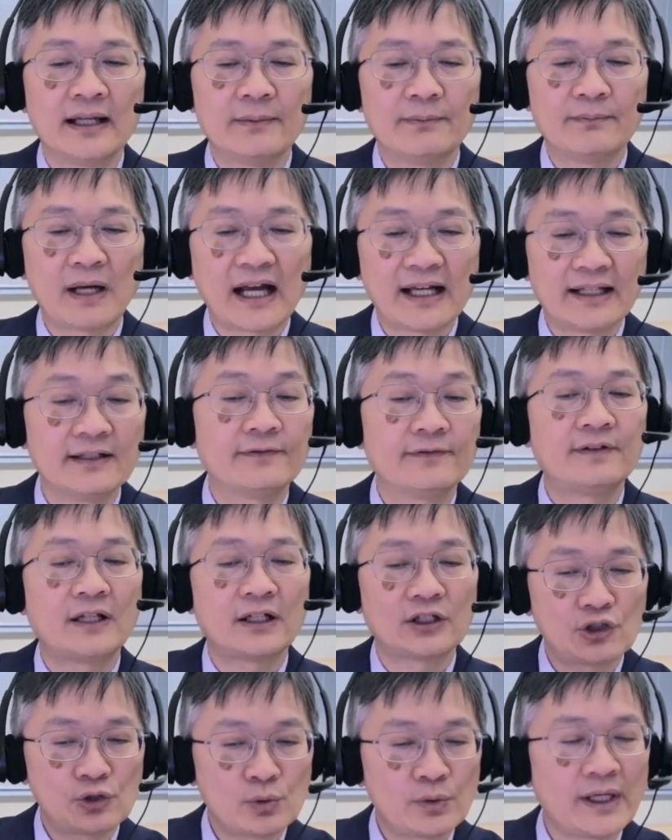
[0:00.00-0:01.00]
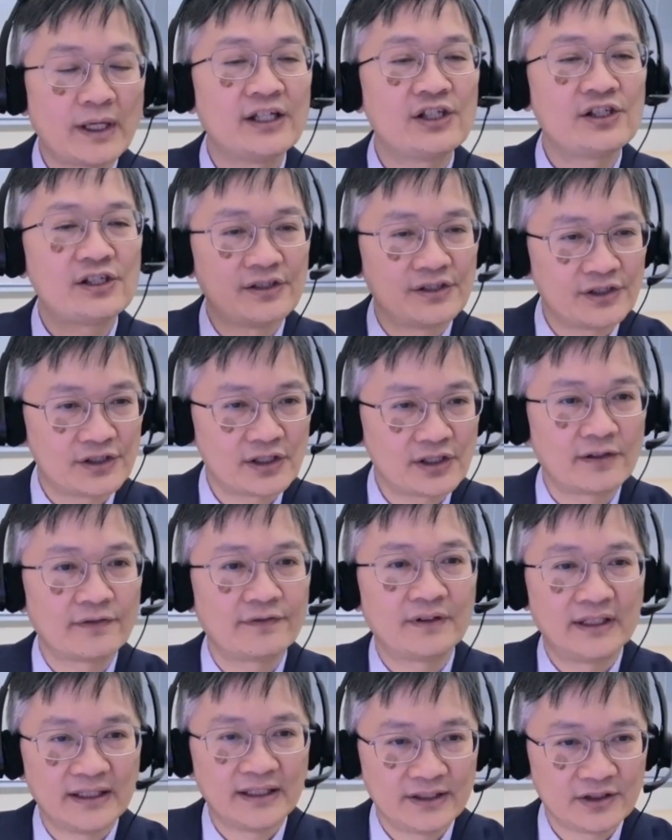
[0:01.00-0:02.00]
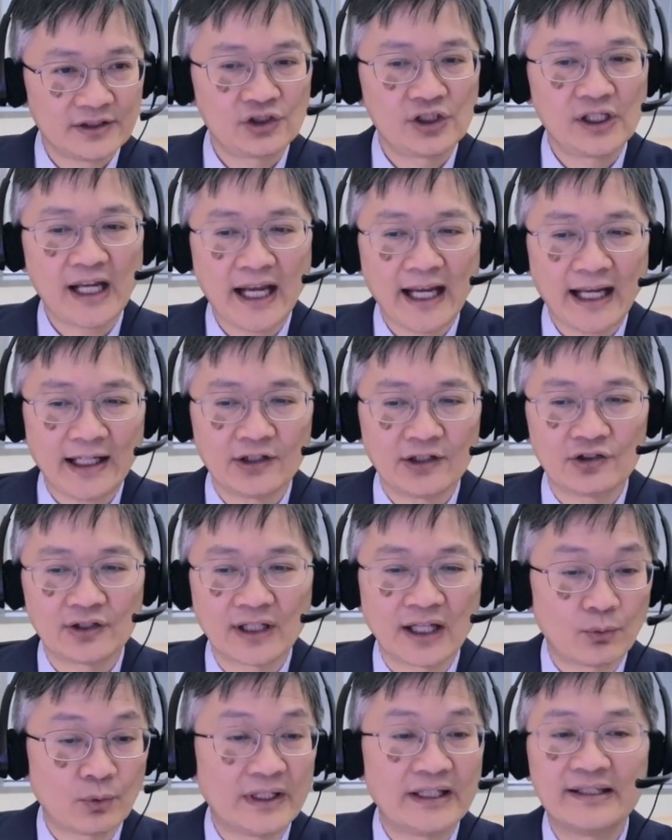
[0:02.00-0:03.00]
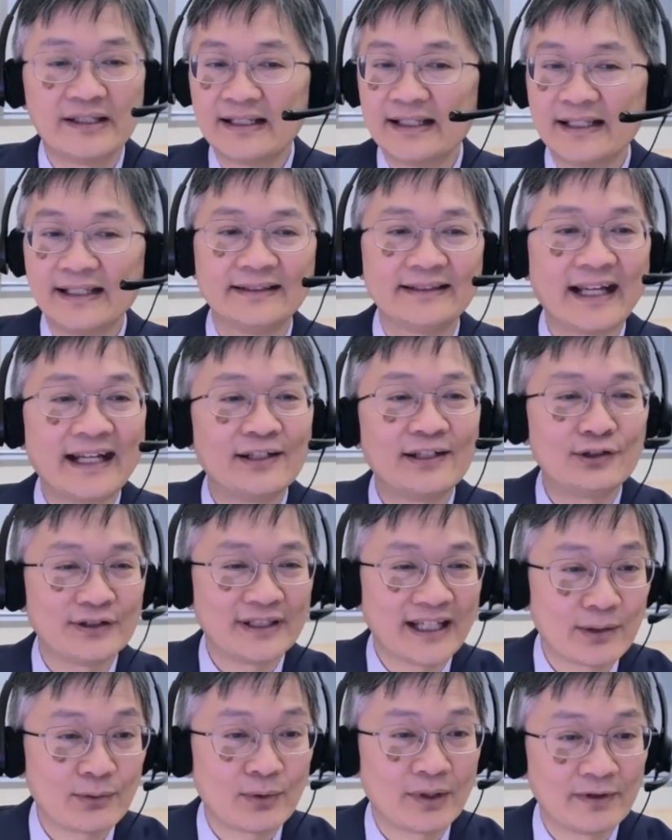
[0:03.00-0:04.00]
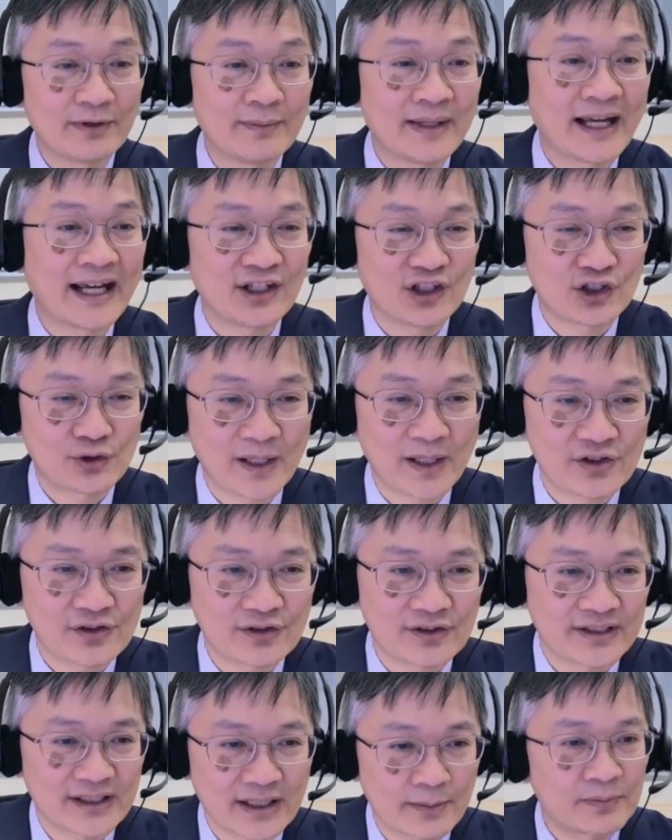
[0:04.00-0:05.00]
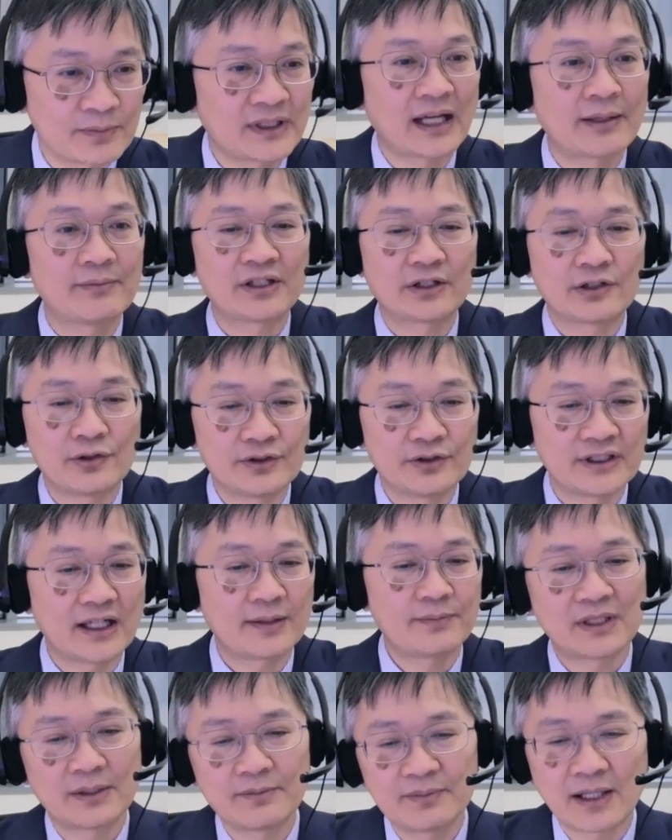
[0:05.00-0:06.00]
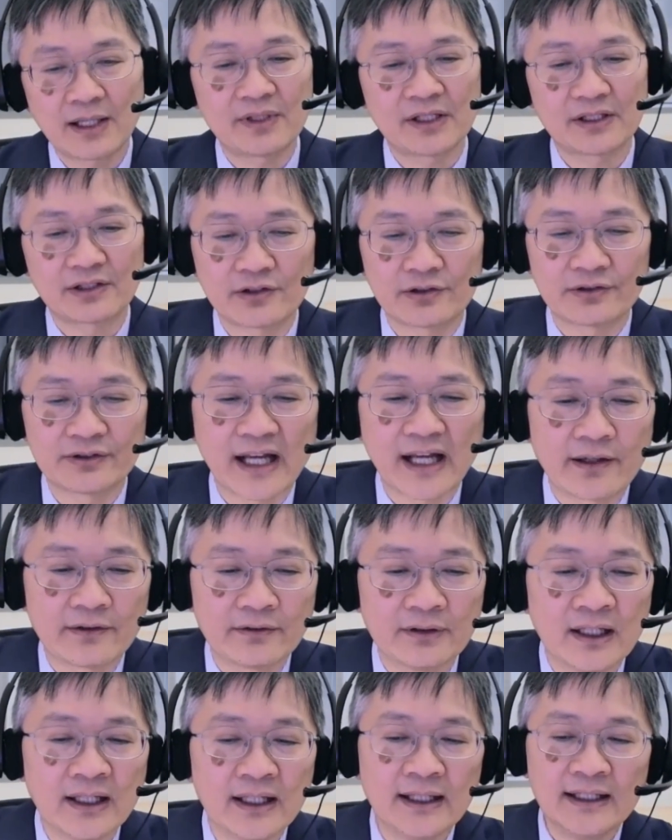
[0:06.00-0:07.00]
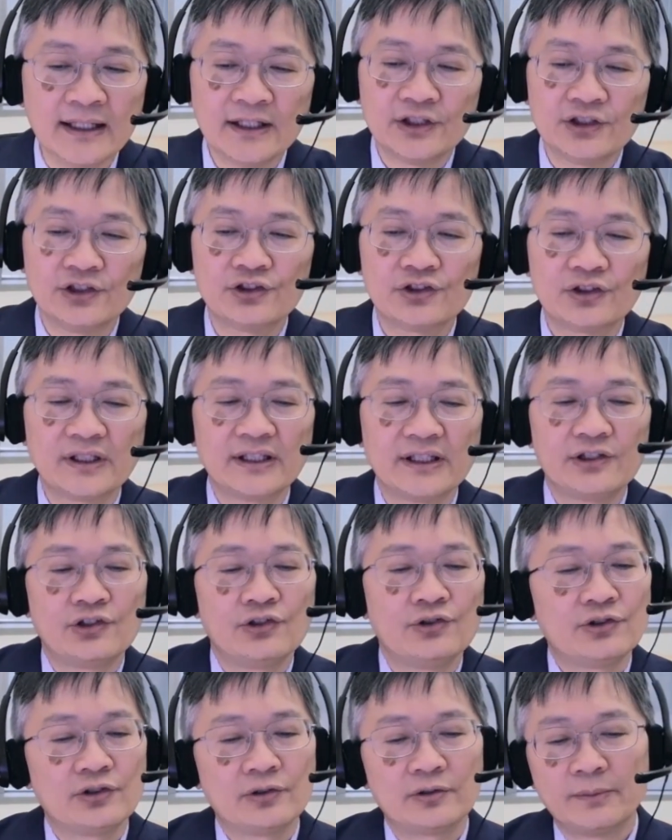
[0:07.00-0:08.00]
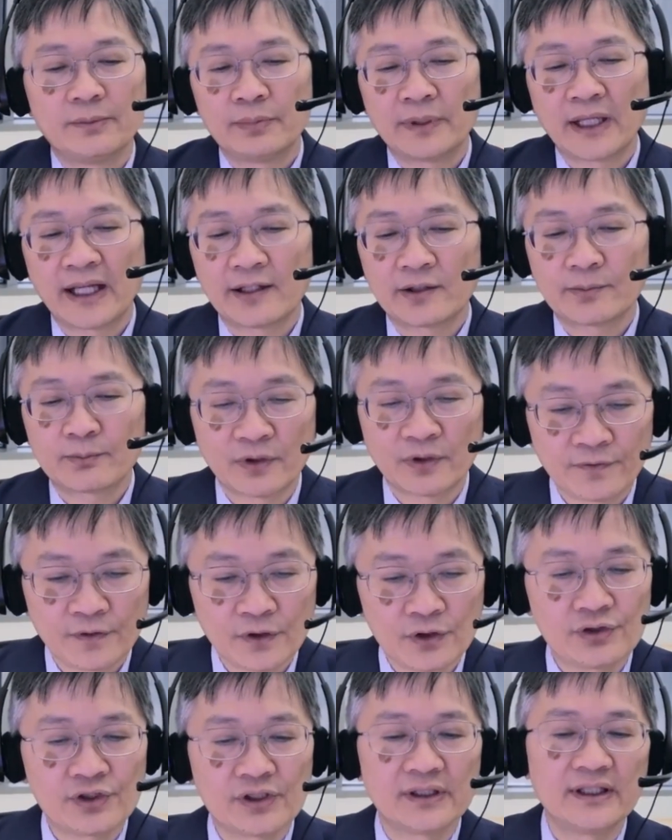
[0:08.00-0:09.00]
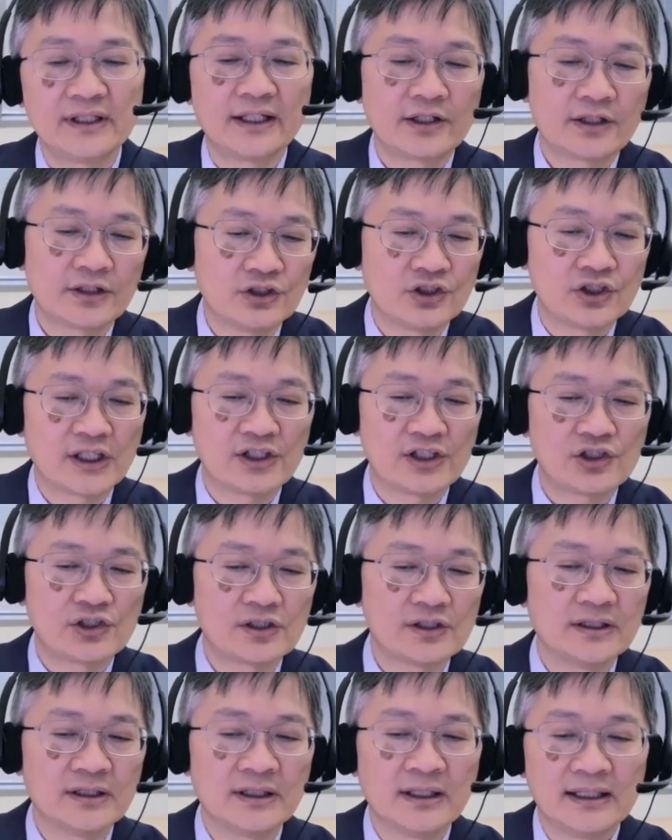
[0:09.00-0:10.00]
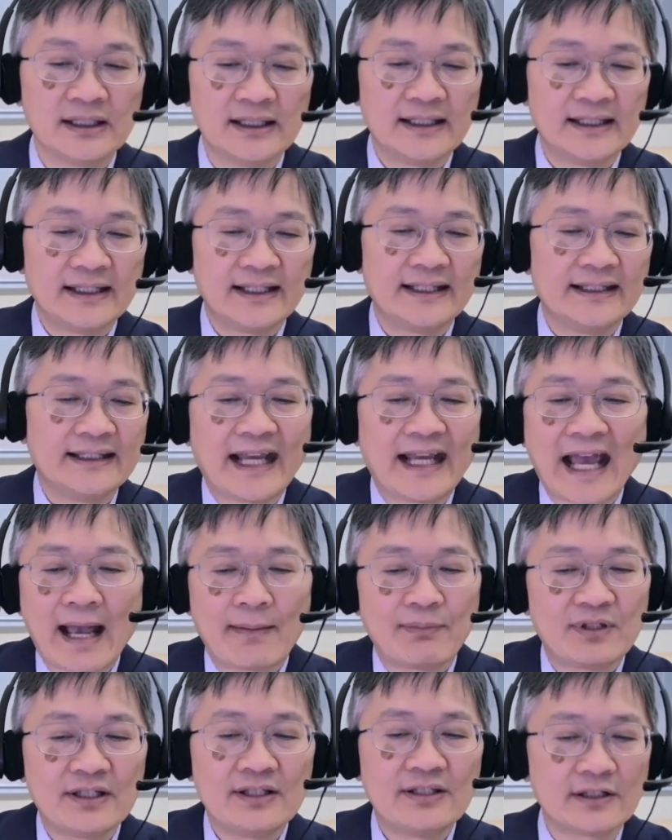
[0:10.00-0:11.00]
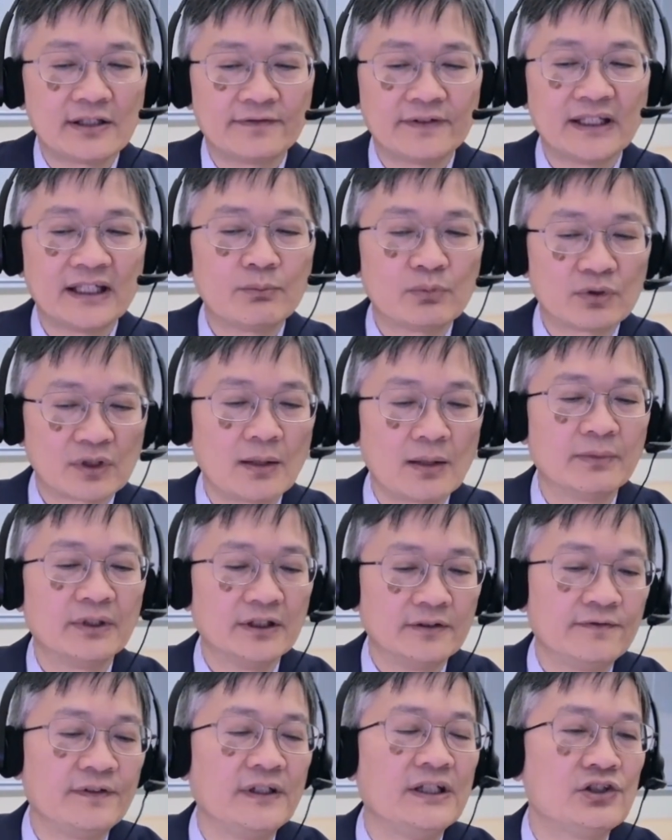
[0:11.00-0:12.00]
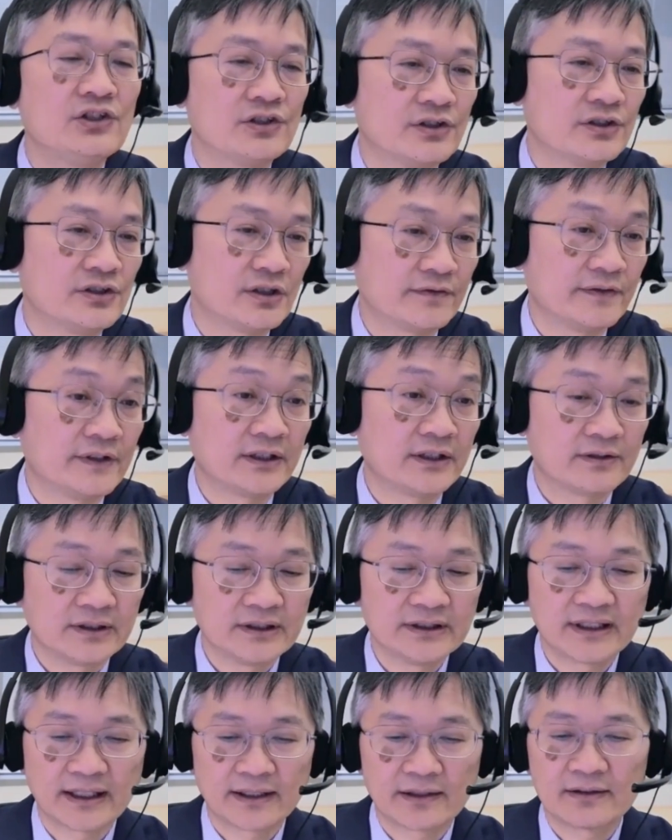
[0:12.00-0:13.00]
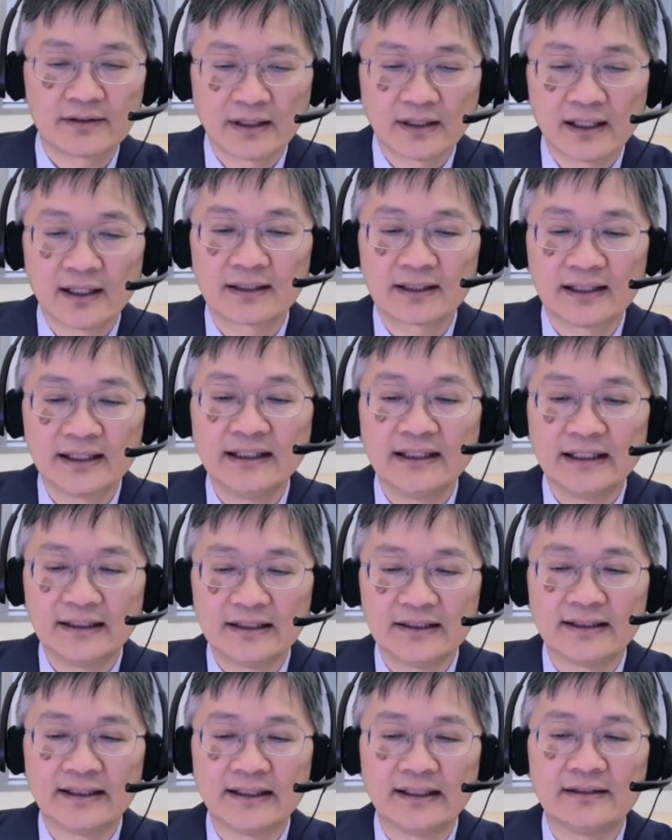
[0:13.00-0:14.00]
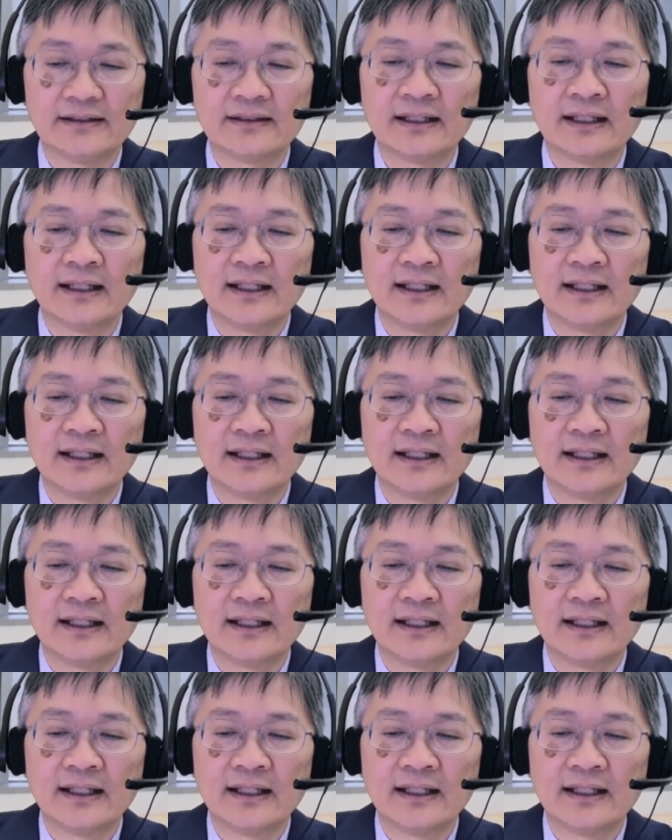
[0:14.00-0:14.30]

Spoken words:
by the fluctuations of this change that we see day to day when we manage patients. Sometimes it goes up, sometimes it goes down, usually due to impaired perfusion and congestion in the absence of any prominent features of intrinsic kidney disease.